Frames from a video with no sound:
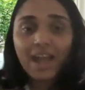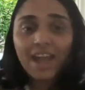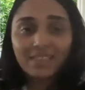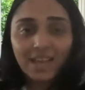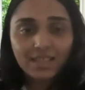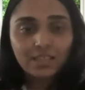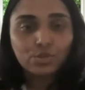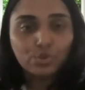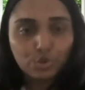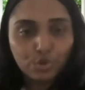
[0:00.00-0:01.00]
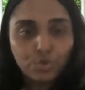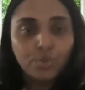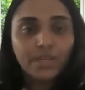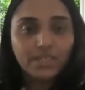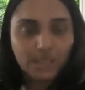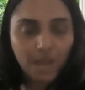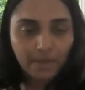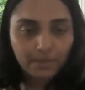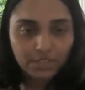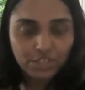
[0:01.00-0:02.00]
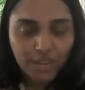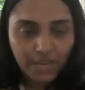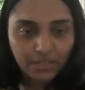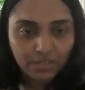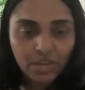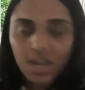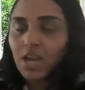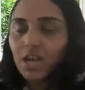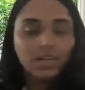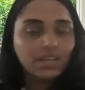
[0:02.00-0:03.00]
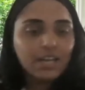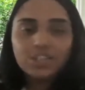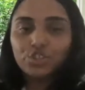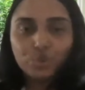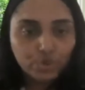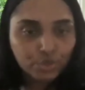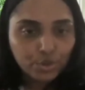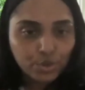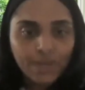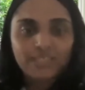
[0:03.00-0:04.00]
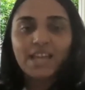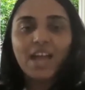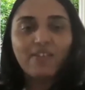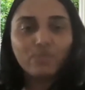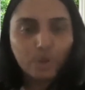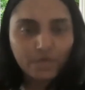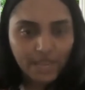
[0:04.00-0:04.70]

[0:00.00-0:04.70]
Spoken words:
that there's always time to change. It's your choice. Everyone has